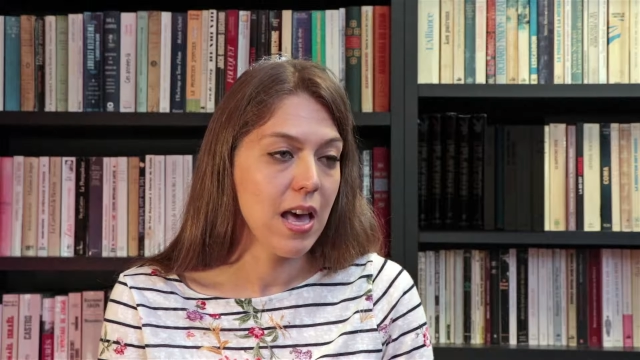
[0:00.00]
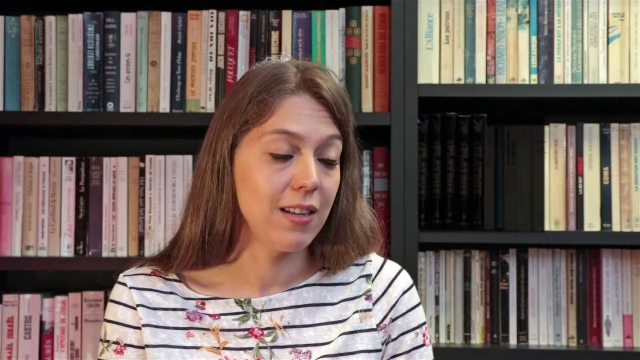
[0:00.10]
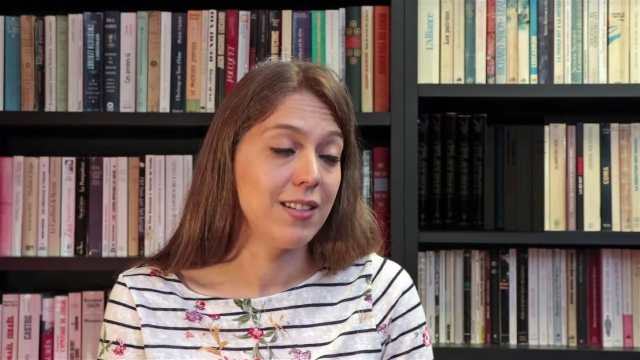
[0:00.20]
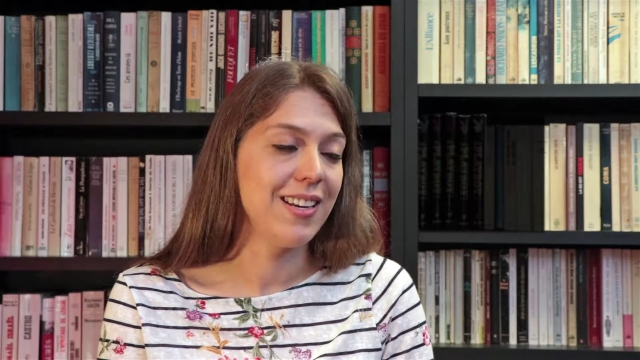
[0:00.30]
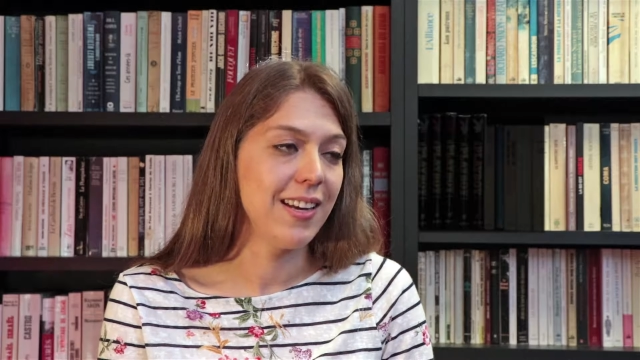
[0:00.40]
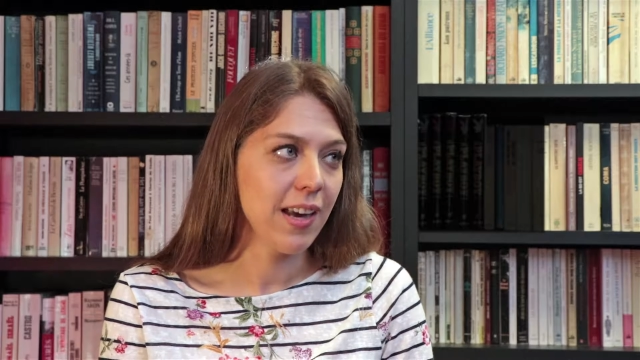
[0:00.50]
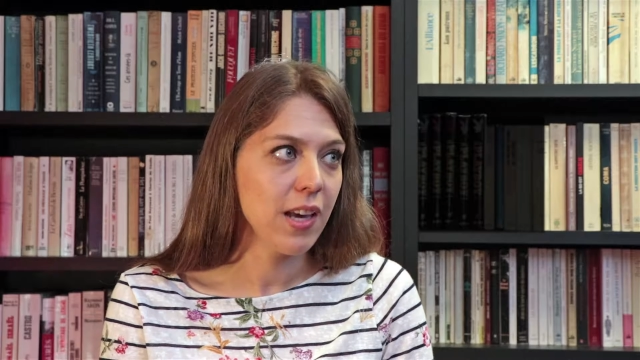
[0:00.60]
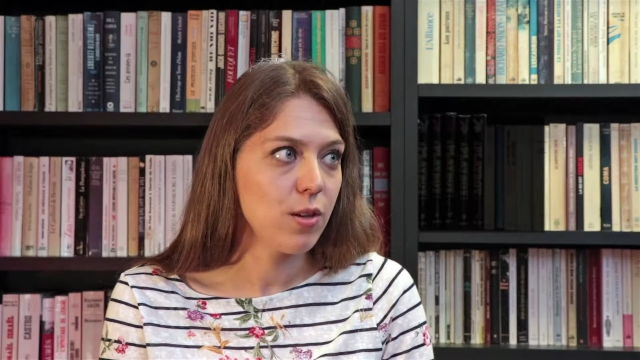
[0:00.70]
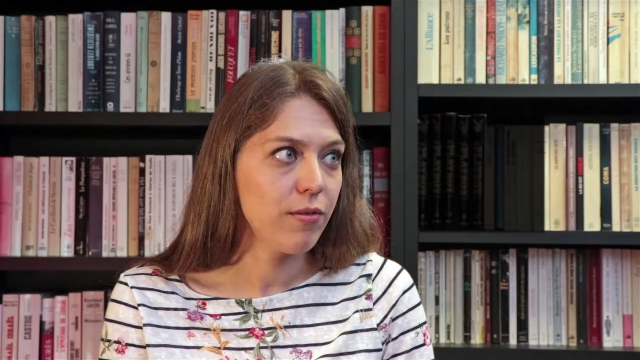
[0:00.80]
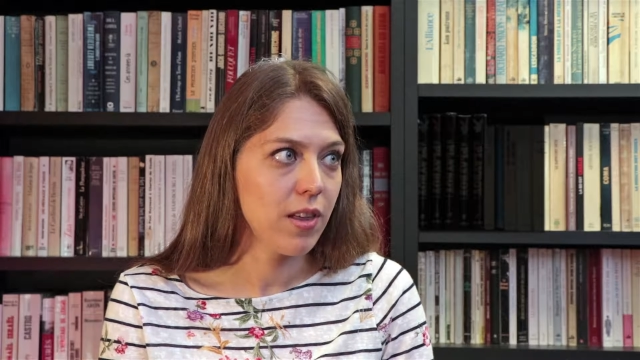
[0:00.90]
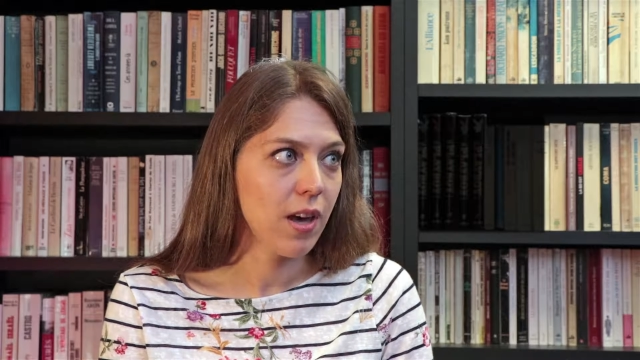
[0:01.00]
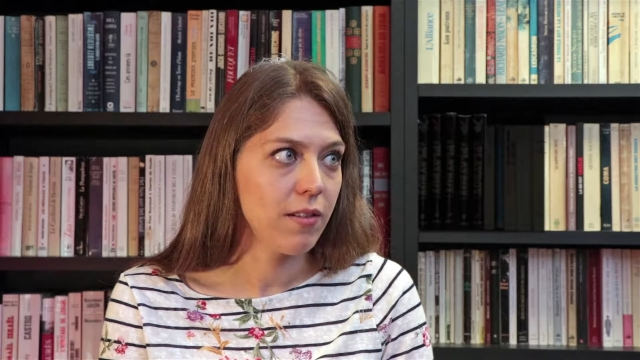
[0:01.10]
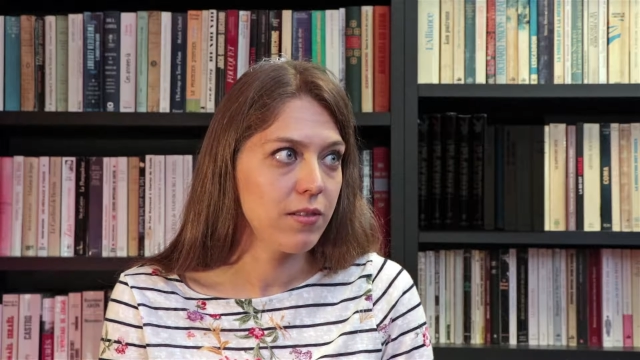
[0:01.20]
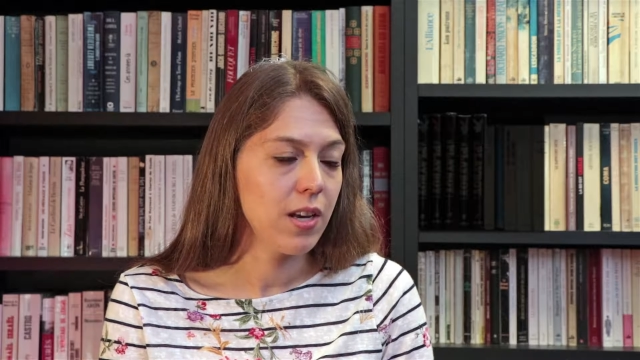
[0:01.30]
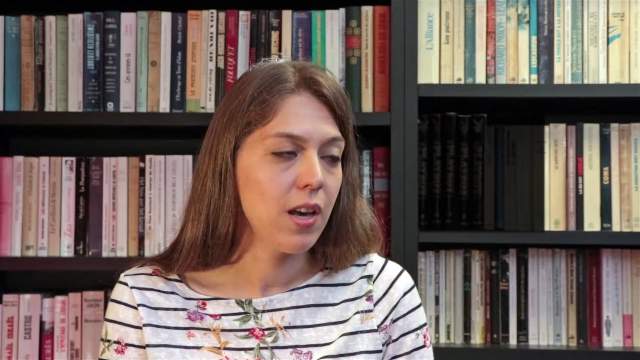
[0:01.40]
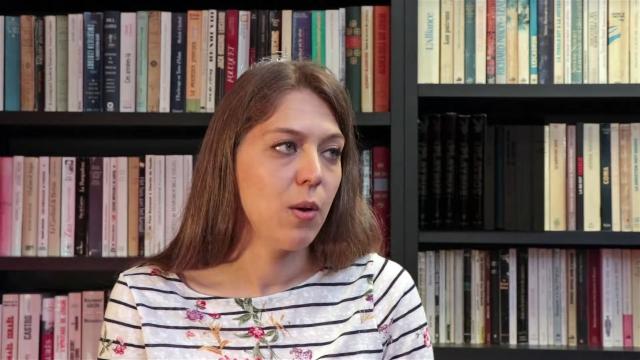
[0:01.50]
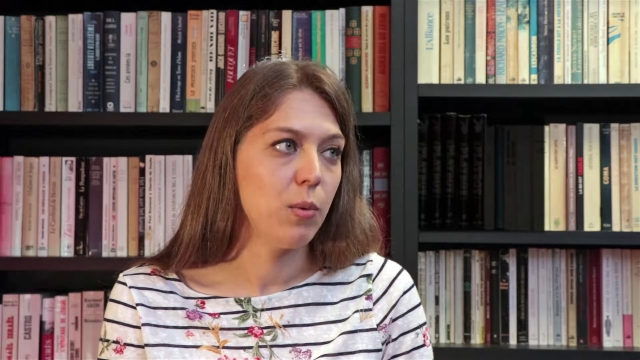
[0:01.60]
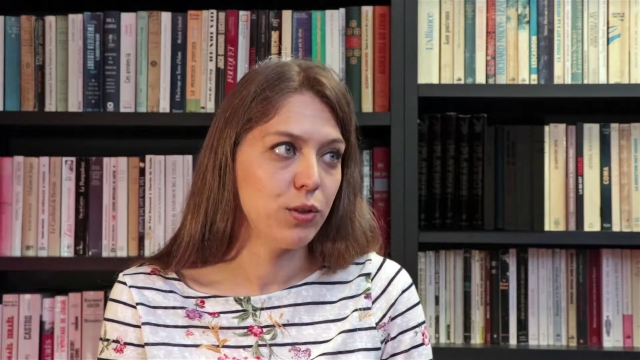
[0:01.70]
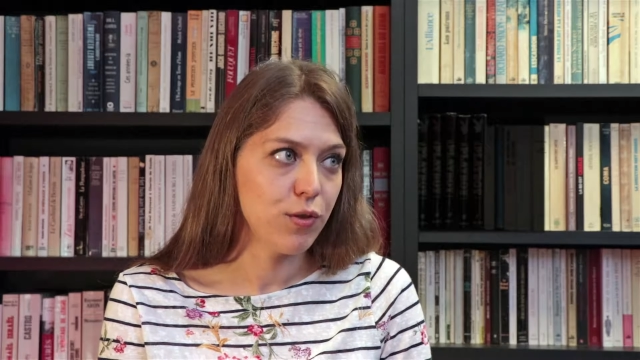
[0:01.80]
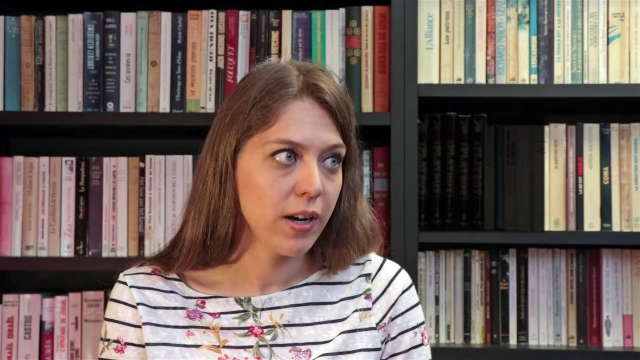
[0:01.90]
And in case of theft,
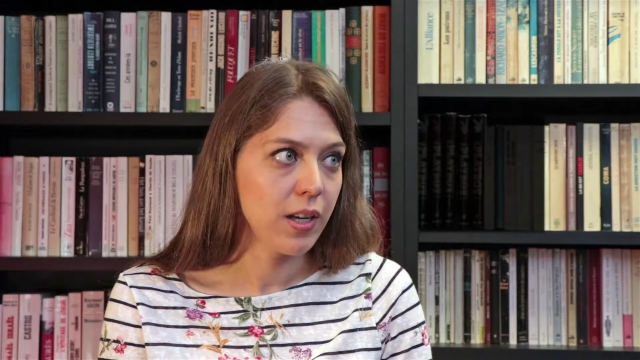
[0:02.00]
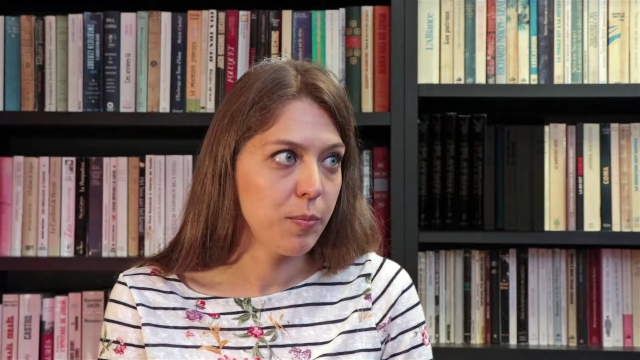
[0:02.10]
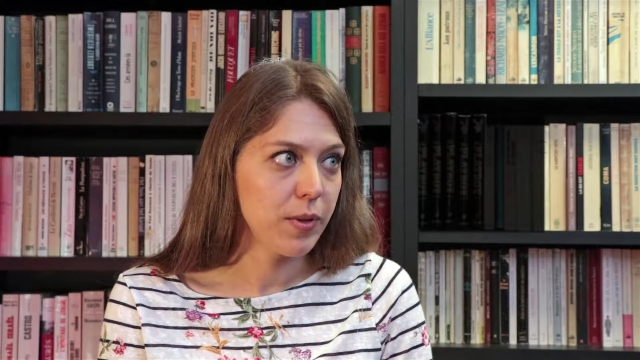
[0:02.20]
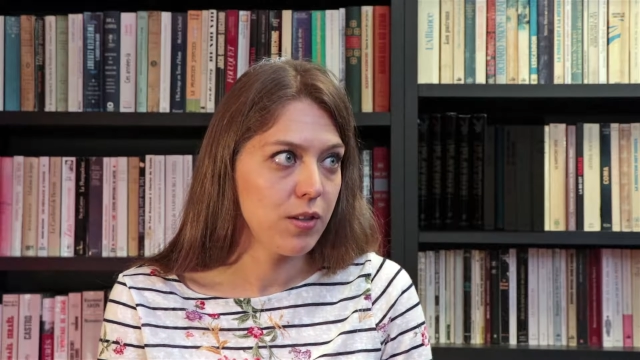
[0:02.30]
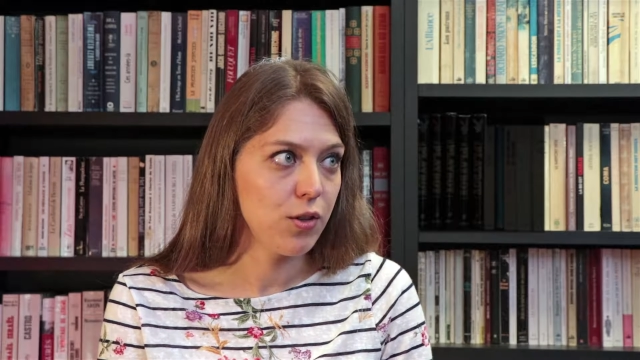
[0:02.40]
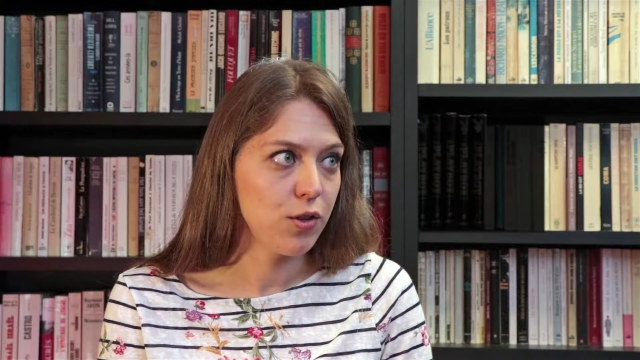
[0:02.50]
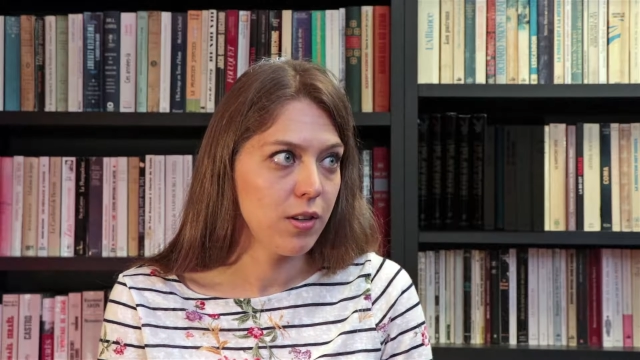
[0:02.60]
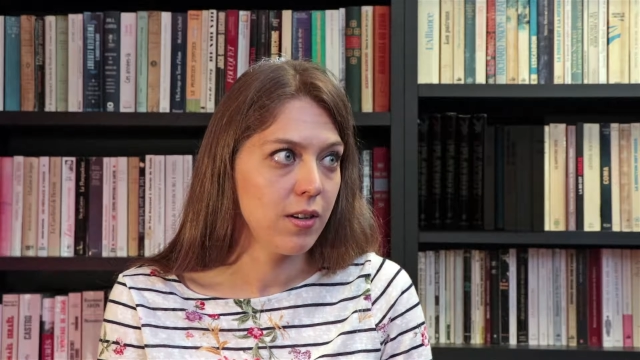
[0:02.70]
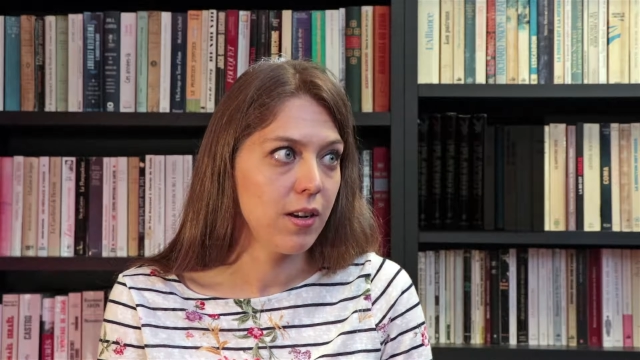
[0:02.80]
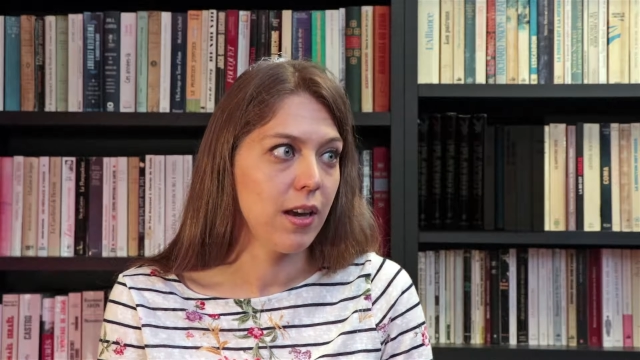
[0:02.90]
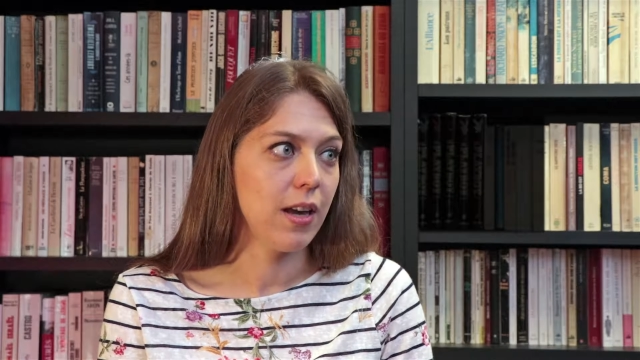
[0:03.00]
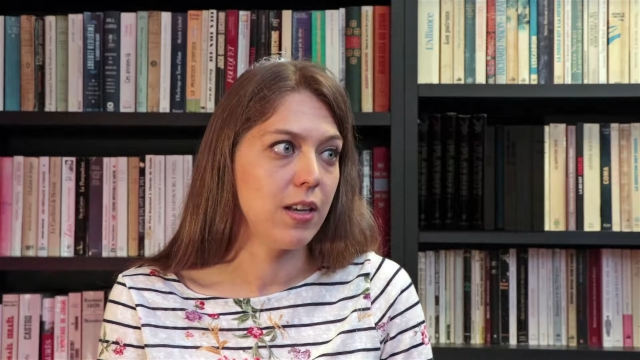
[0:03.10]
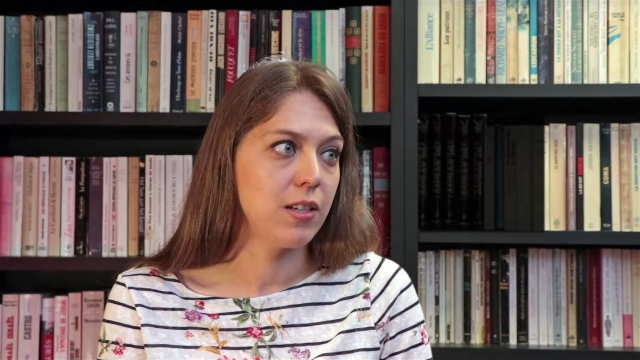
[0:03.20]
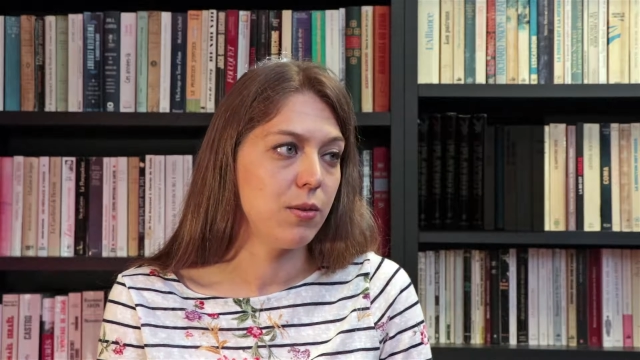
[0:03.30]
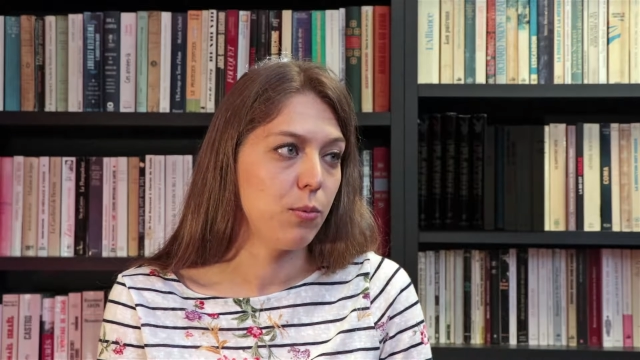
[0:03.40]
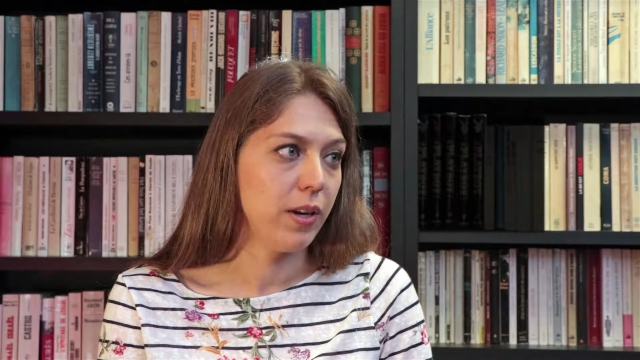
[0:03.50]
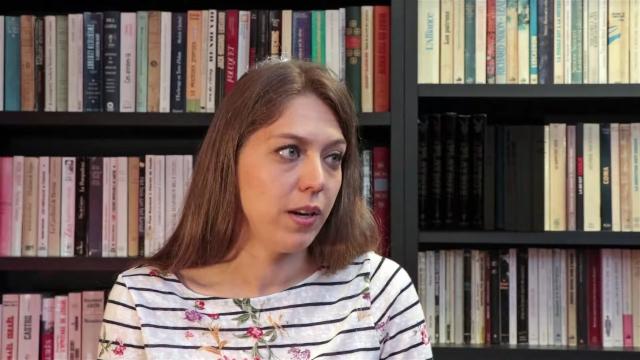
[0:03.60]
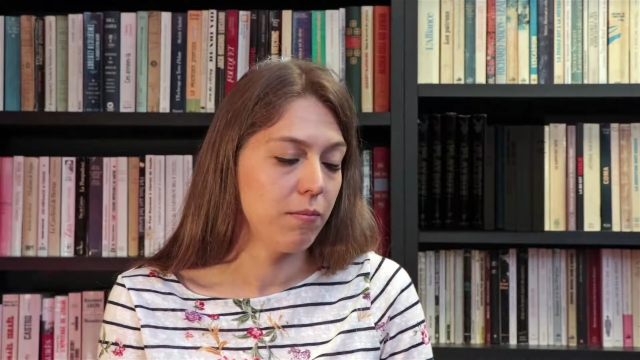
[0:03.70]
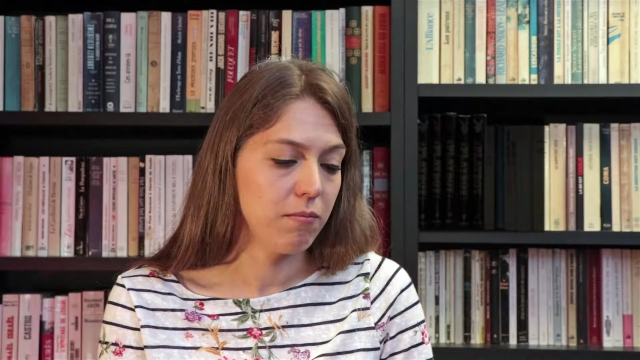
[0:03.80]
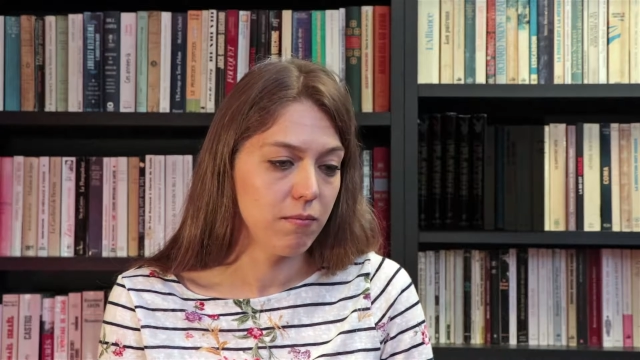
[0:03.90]
we track its position and
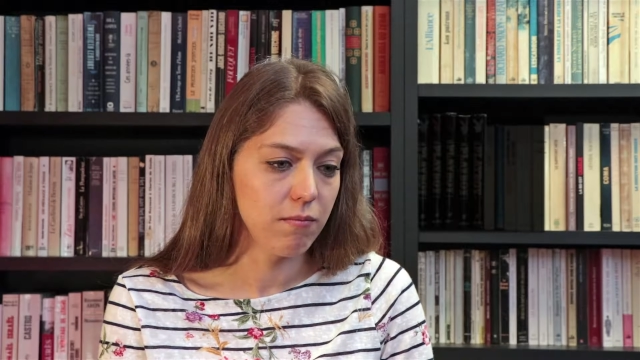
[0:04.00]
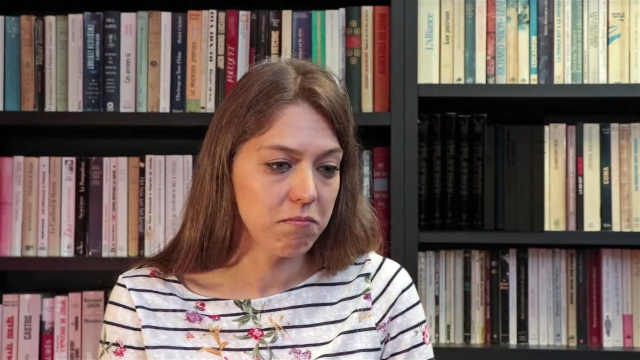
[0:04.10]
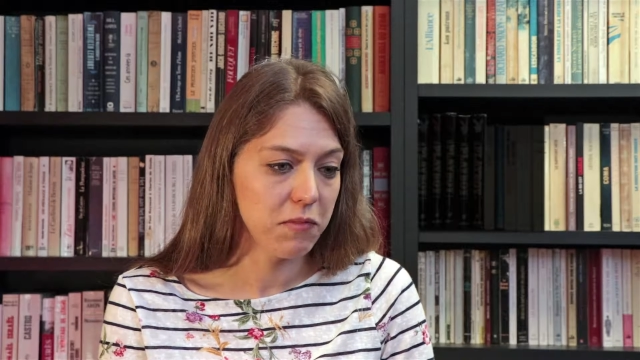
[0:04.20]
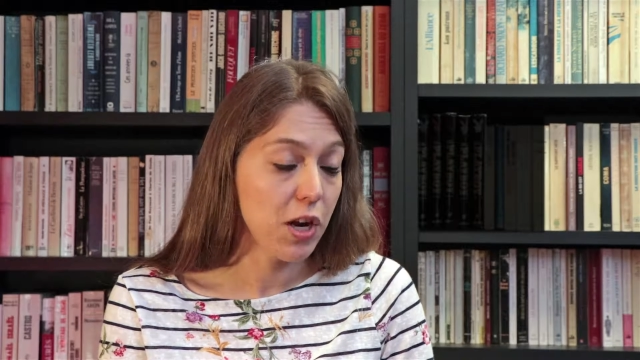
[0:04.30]
we Mm,